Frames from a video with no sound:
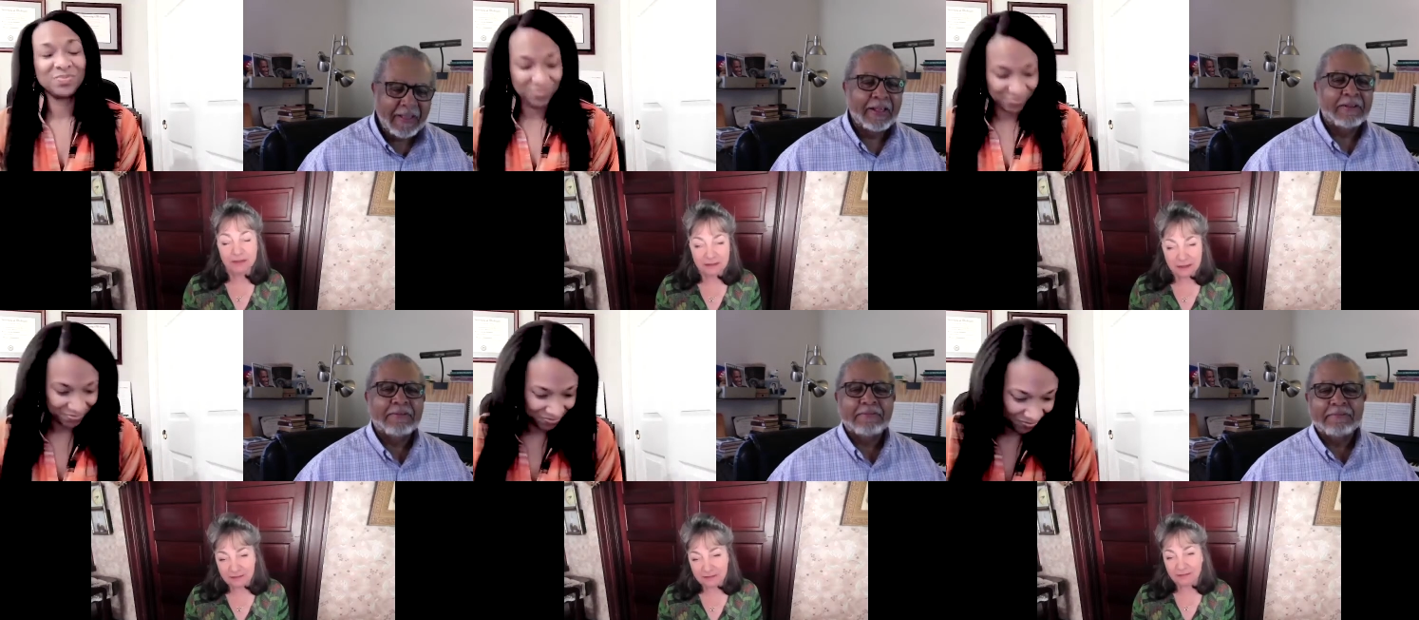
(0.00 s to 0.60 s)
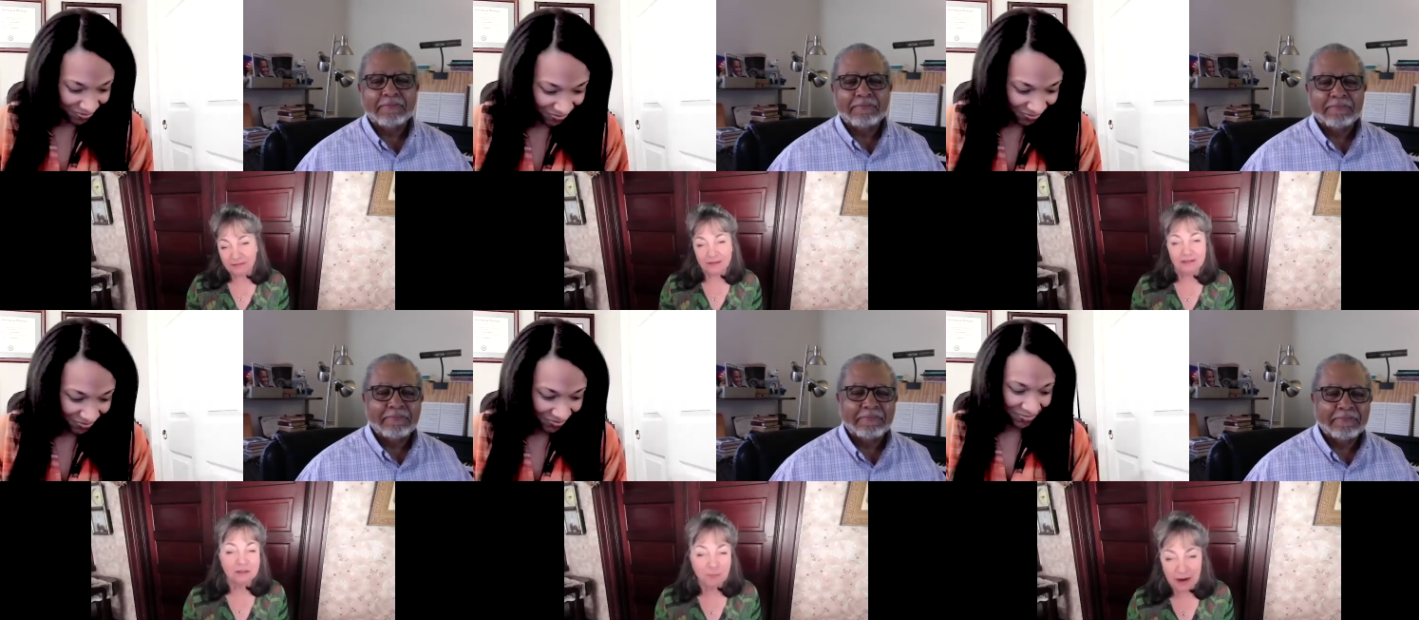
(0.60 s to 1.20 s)
Speaker 1: that
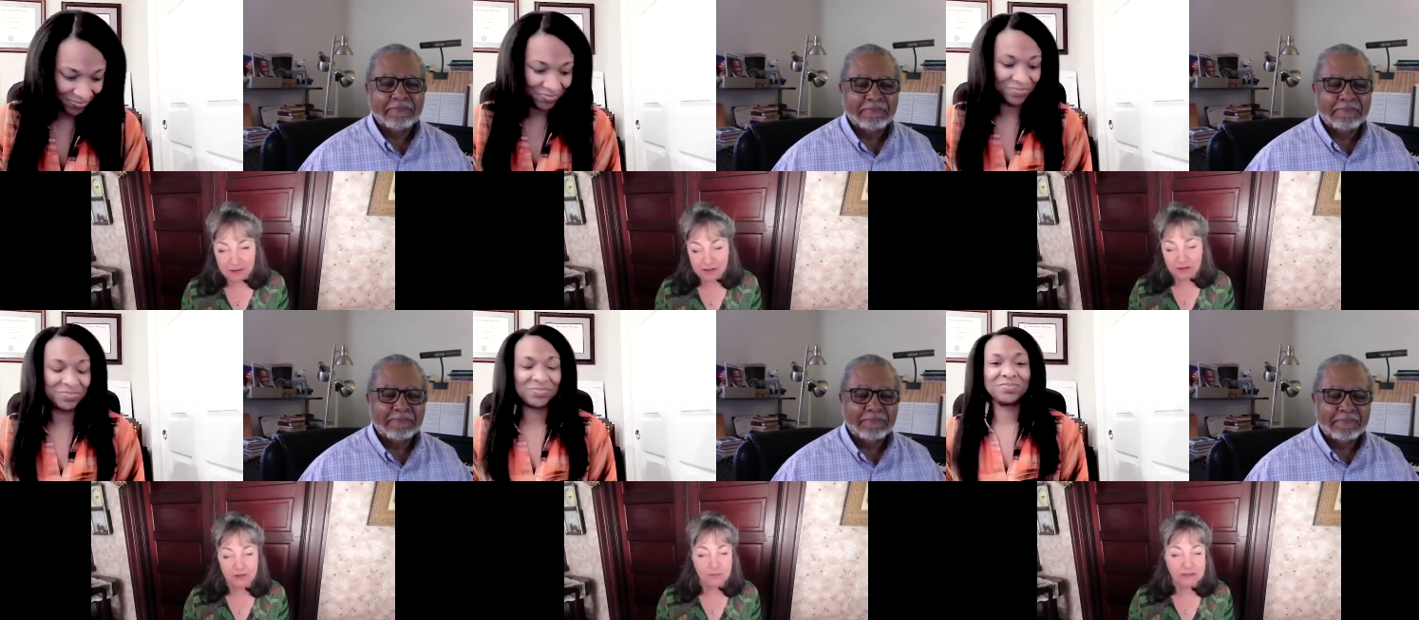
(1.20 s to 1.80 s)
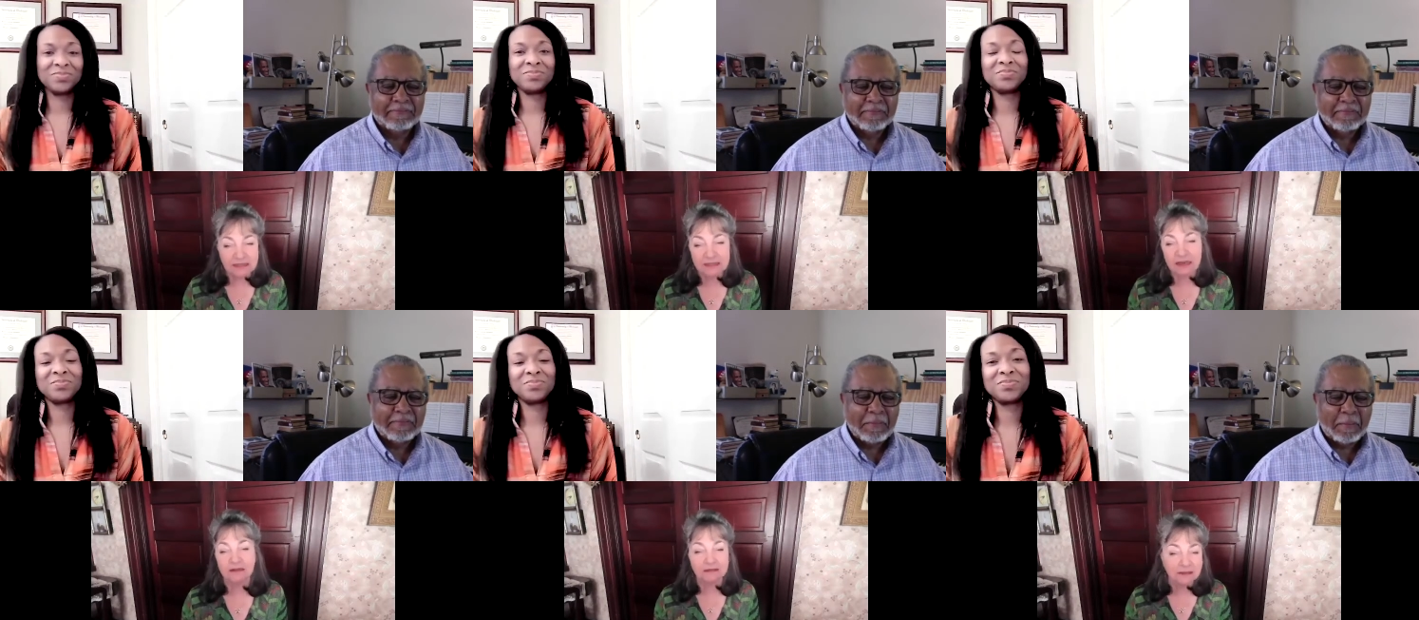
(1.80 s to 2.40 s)
inspires you to be
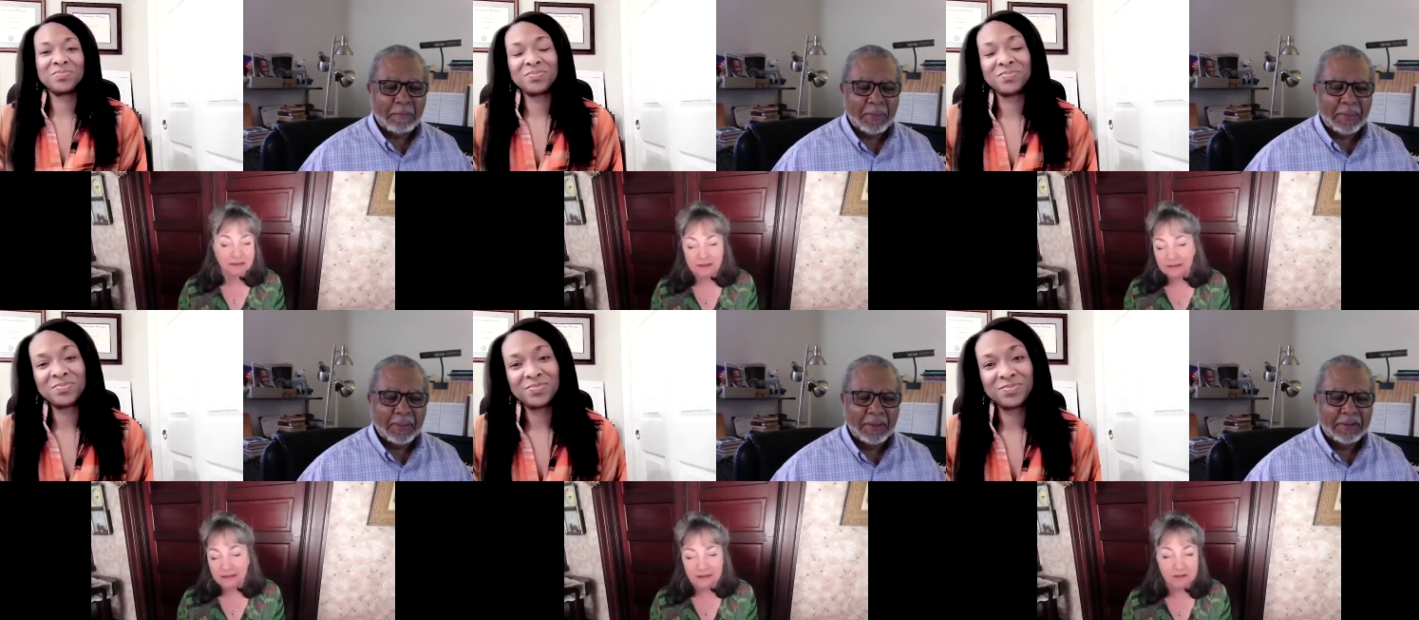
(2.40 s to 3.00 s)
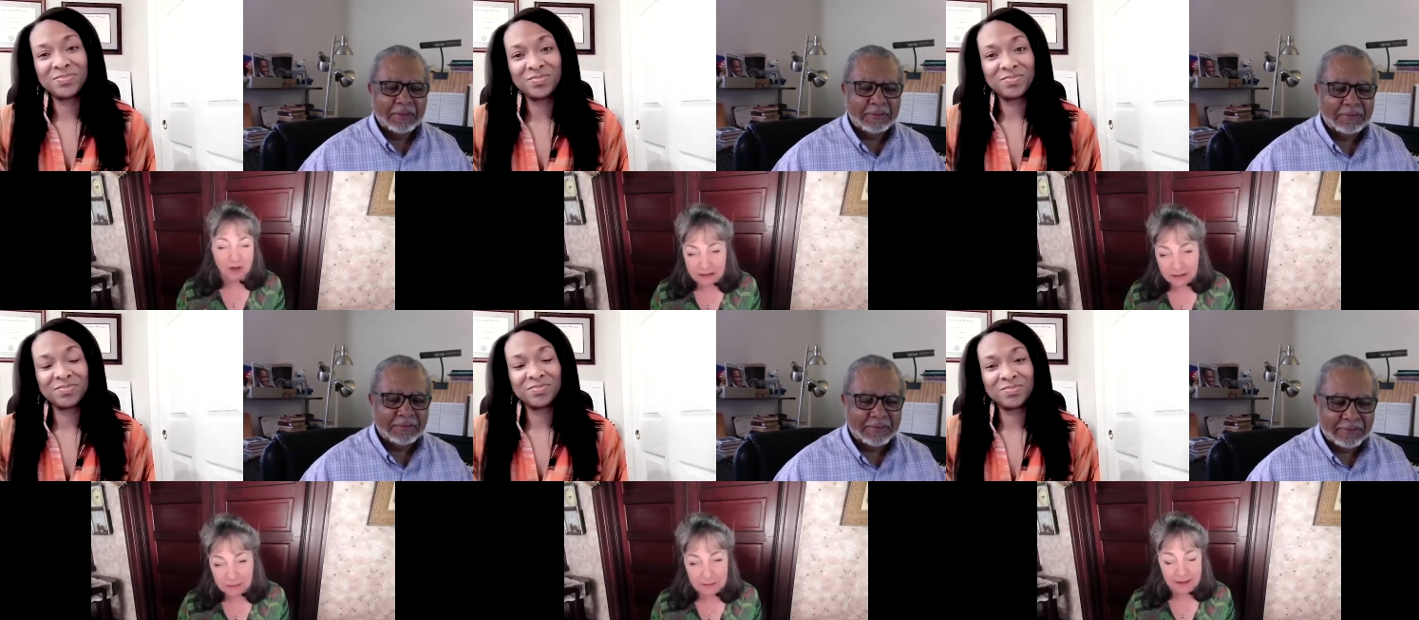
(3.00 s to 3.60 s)
sung, can you talk a little bit
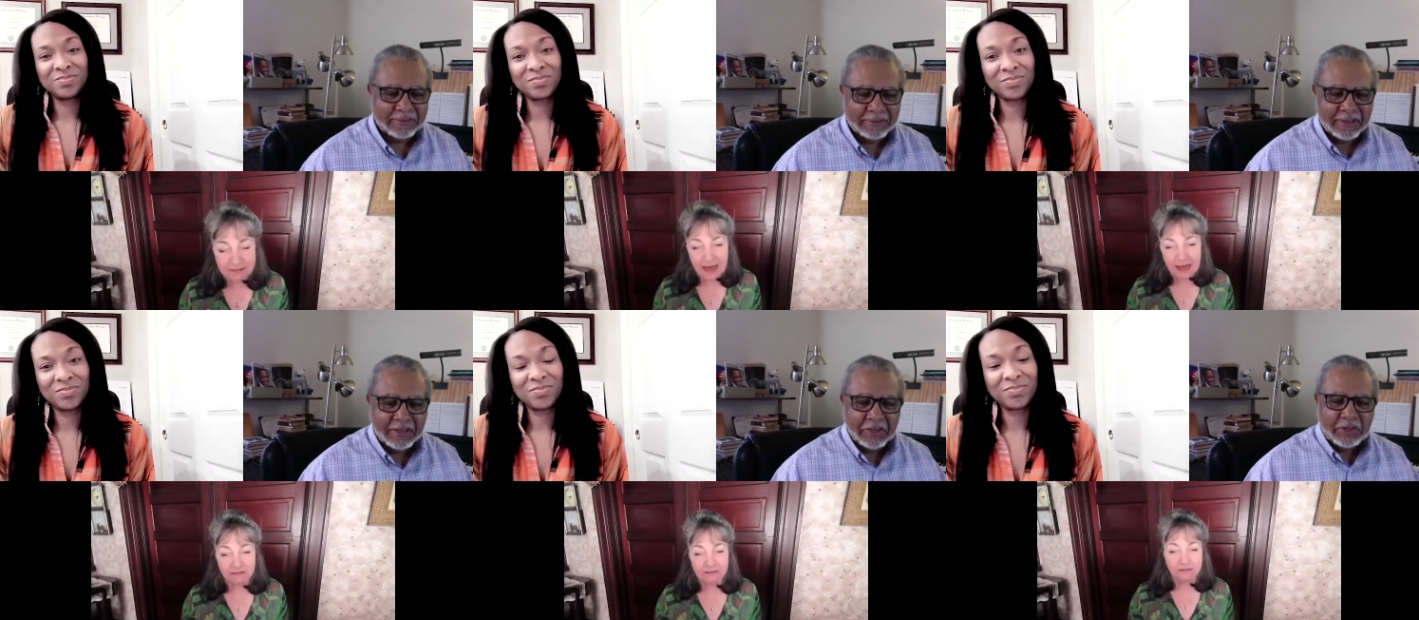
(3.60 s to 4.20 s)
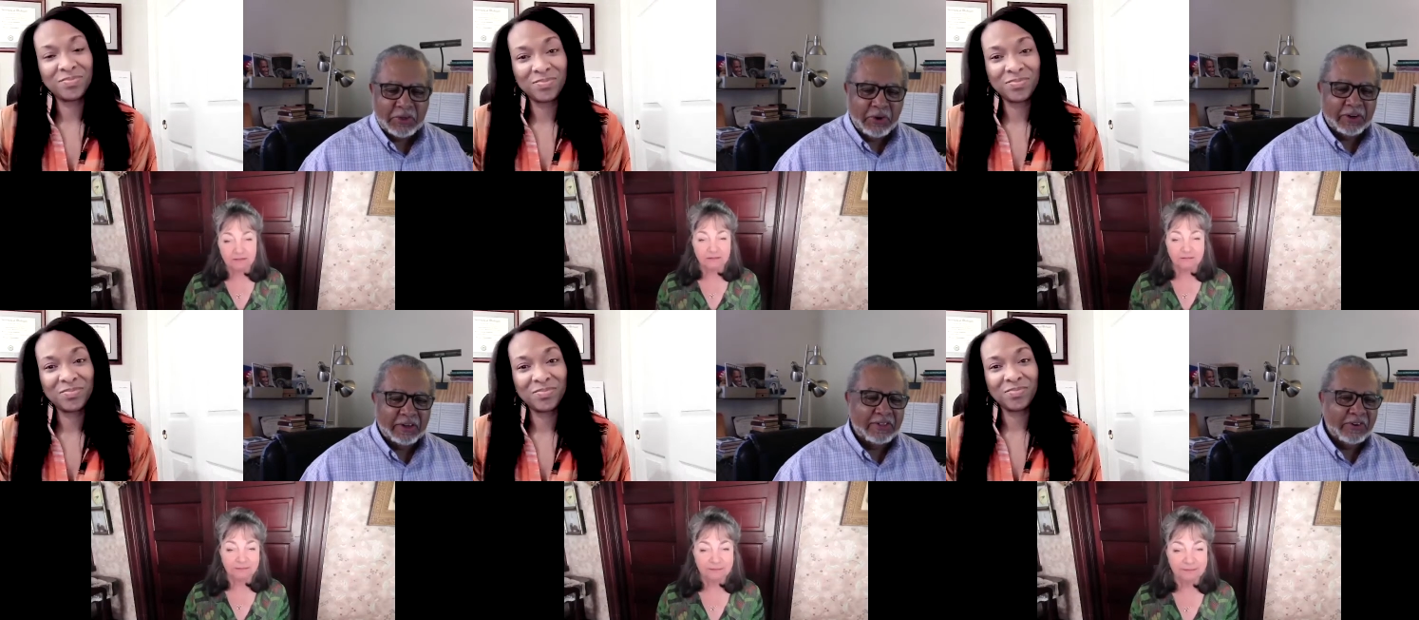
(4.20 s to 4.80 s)
about that?
Speaker 2: Sure.
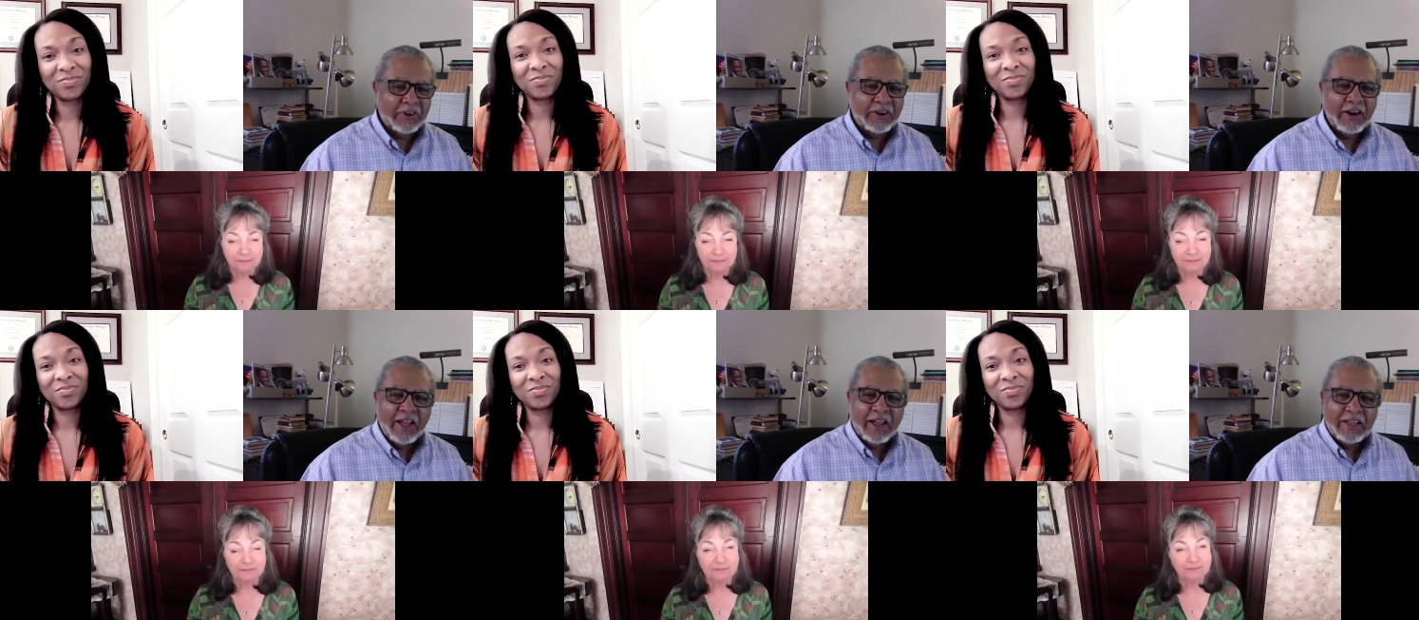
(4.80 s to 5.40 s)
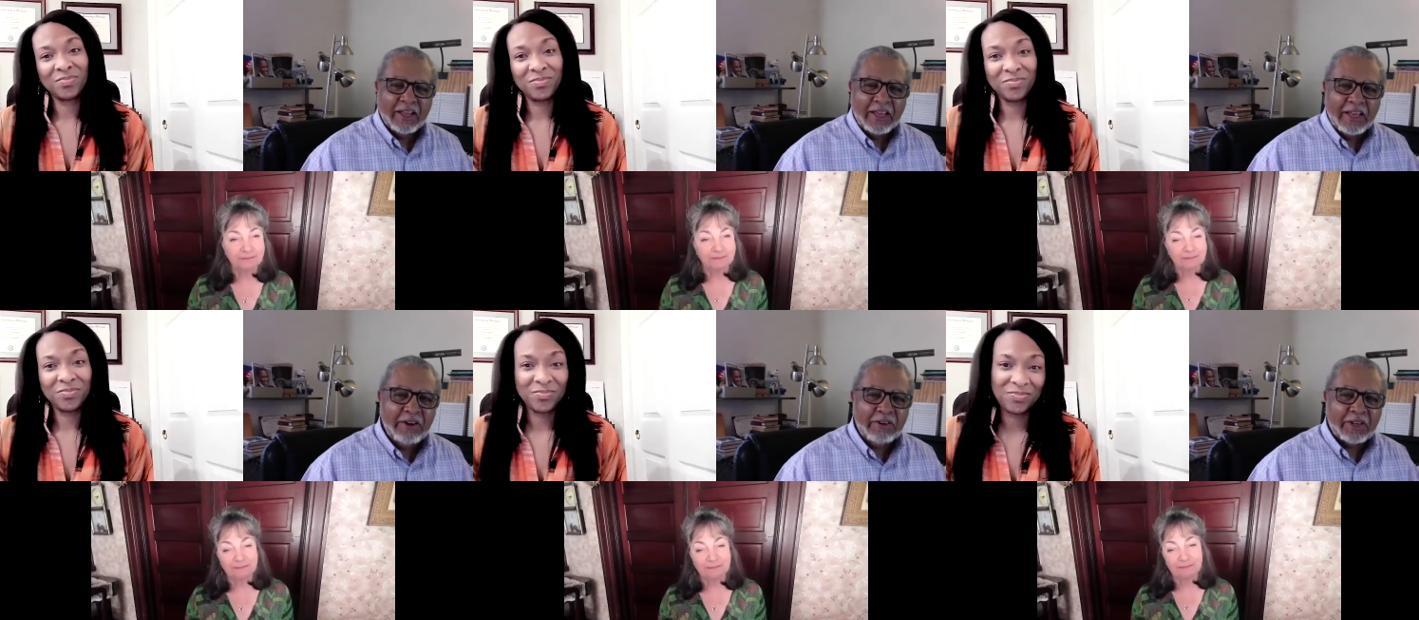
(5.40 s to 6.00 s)

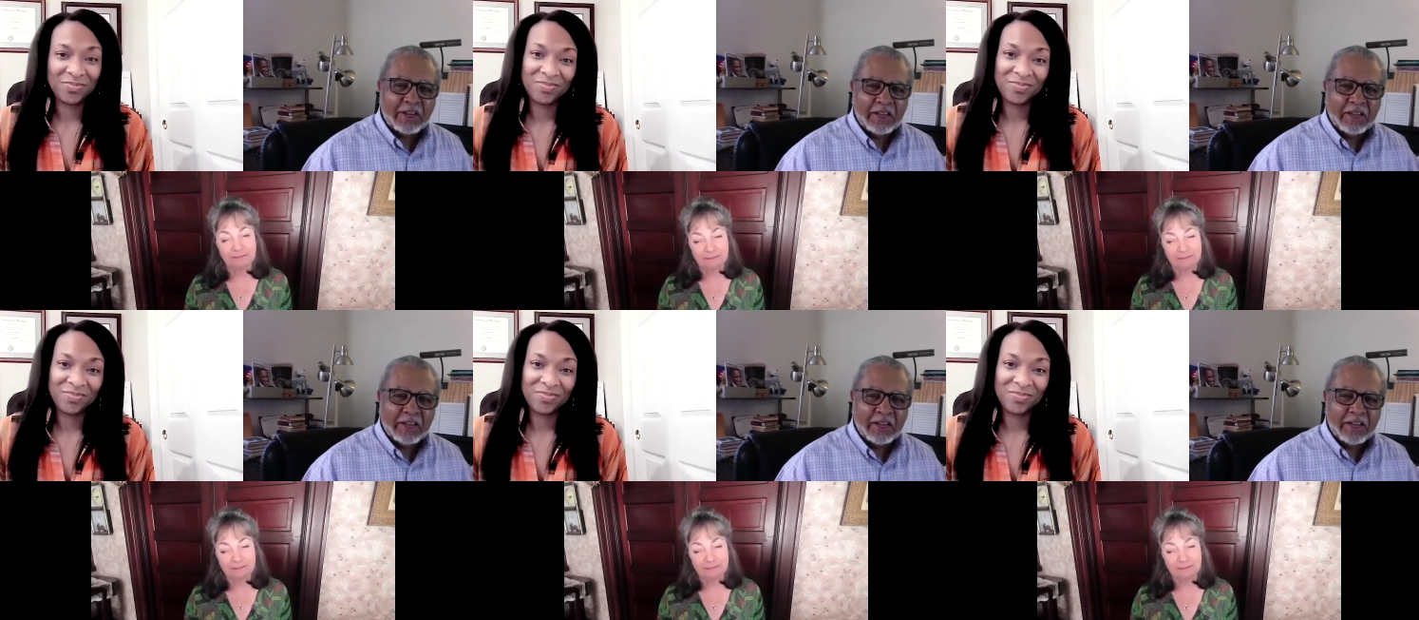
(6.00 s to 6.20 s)
Here's,